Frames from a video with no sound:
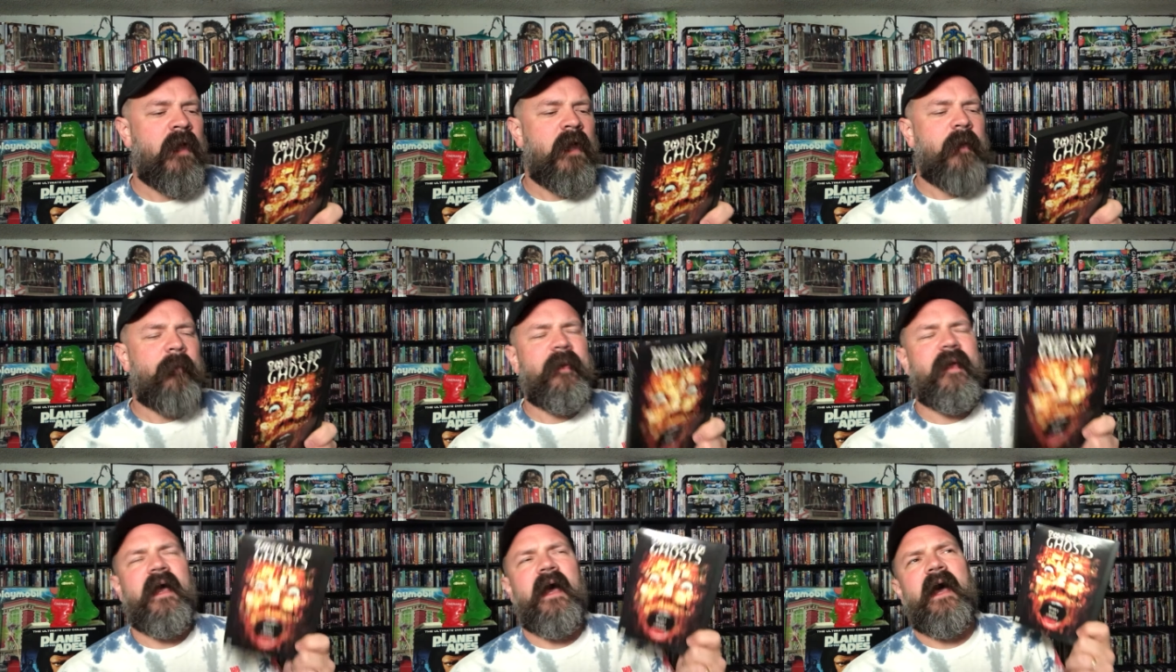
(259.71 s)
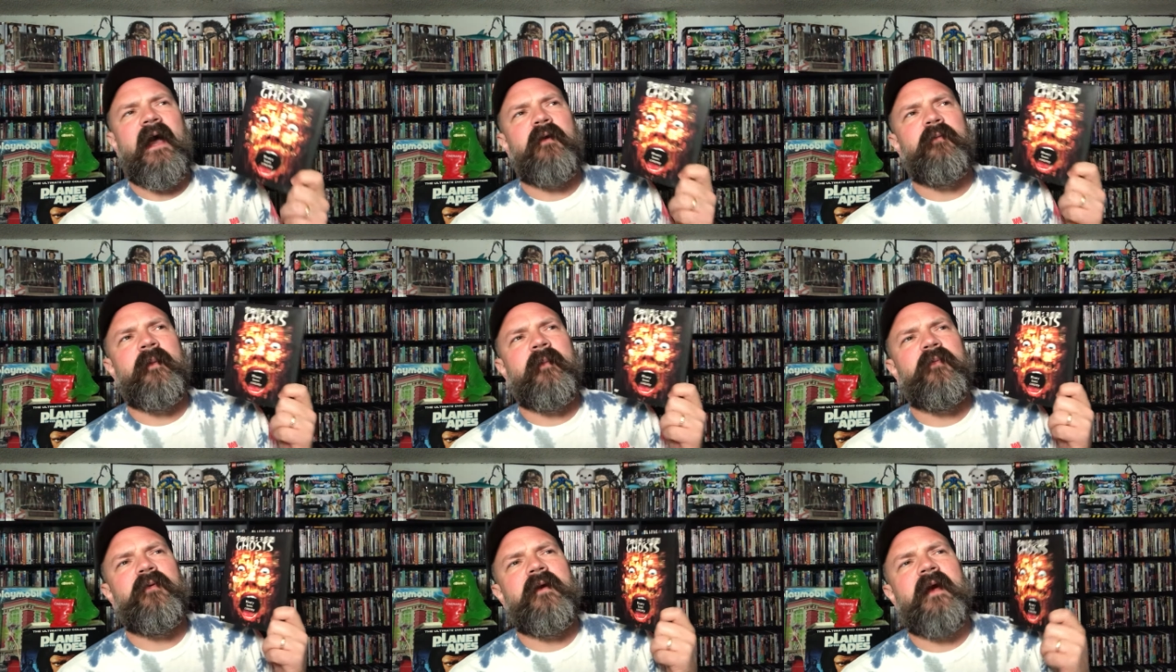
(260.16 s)
but yeah, I
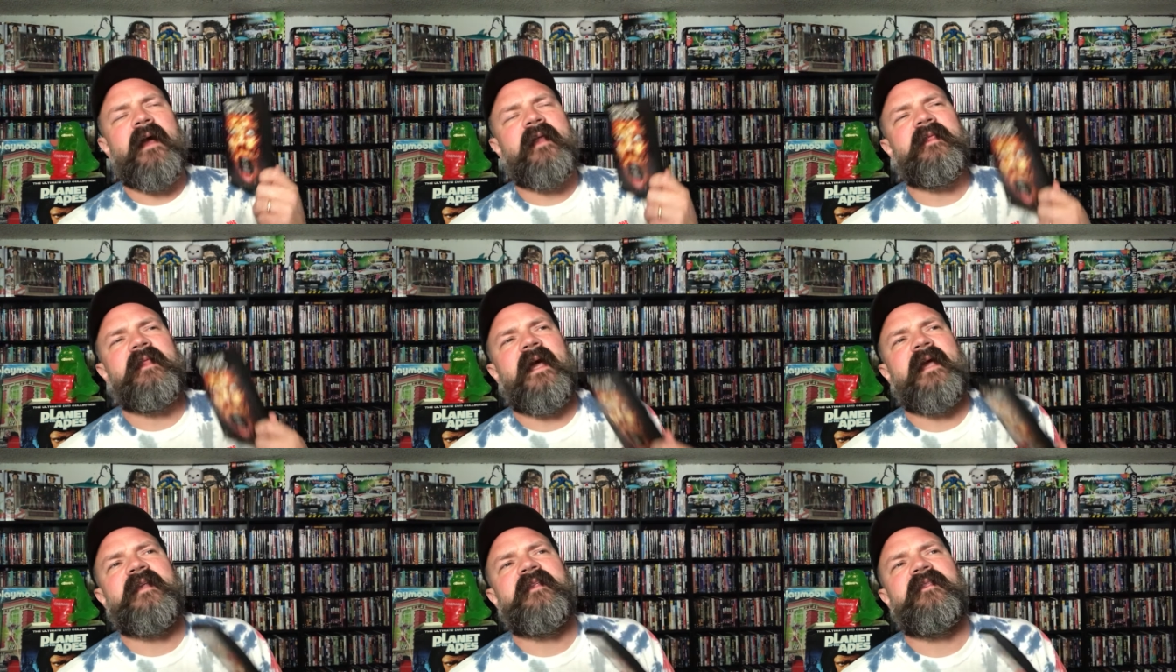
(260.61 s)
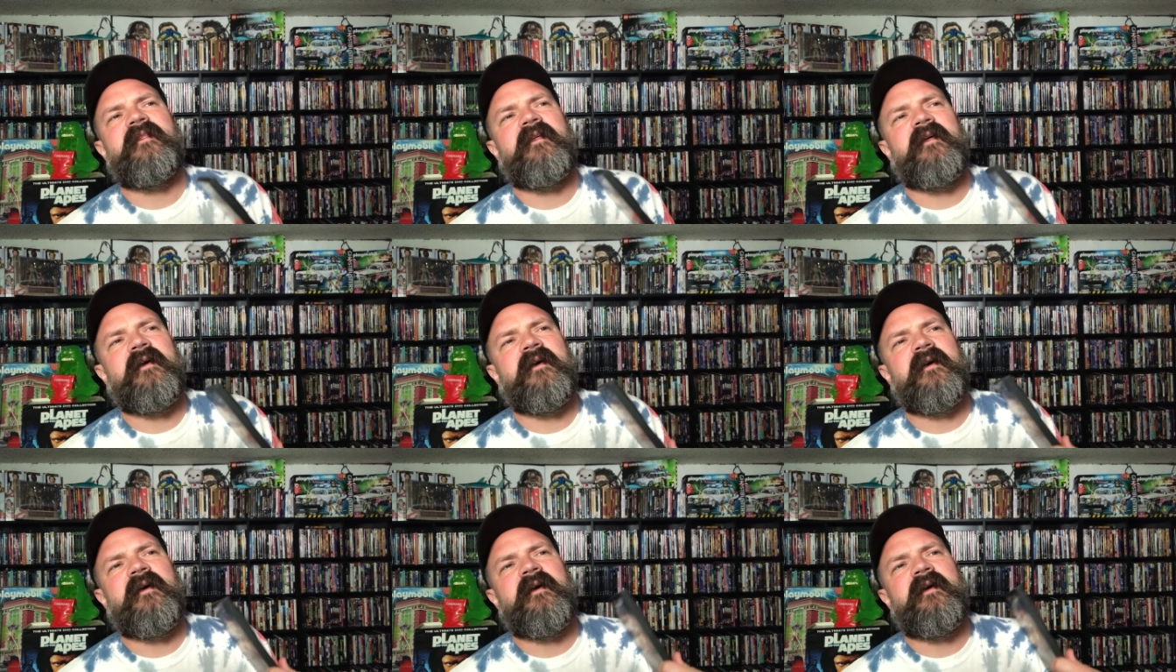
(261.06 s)
remember I liked
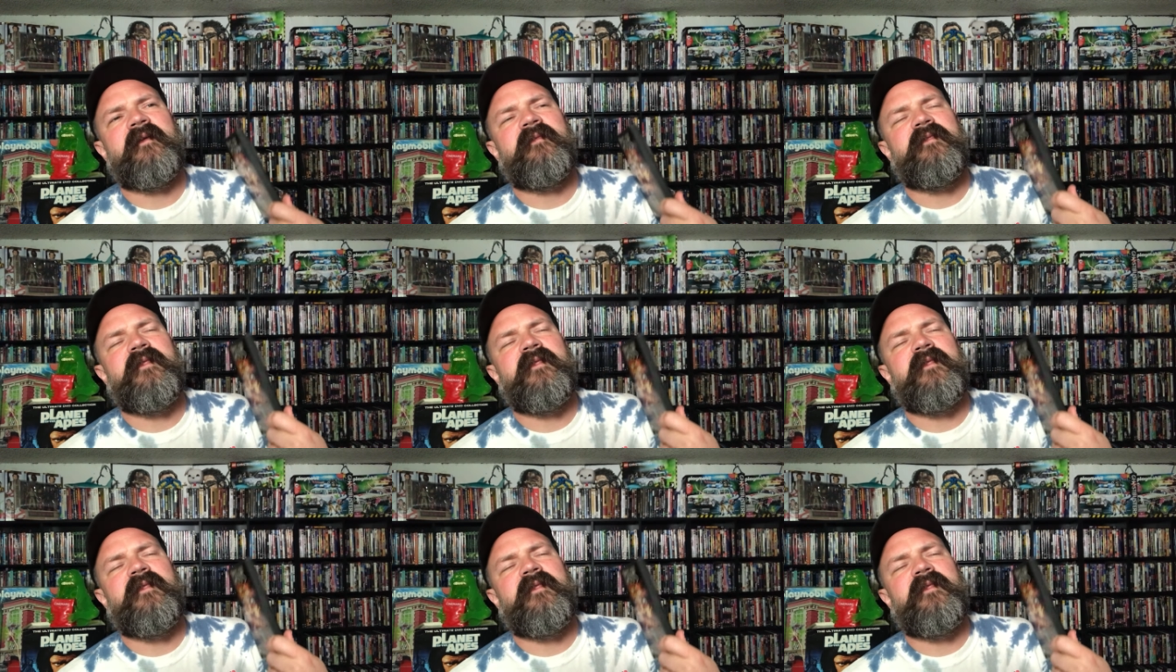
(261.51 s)
the,